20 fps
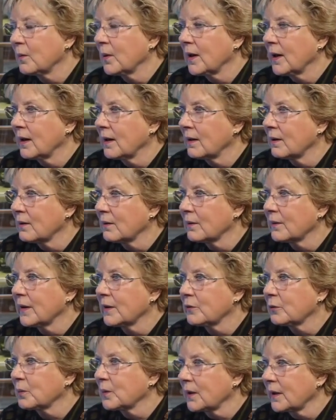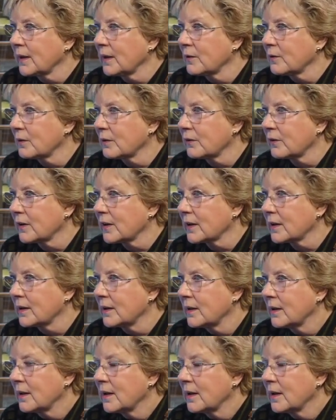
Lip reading: Wow, that's really interesting.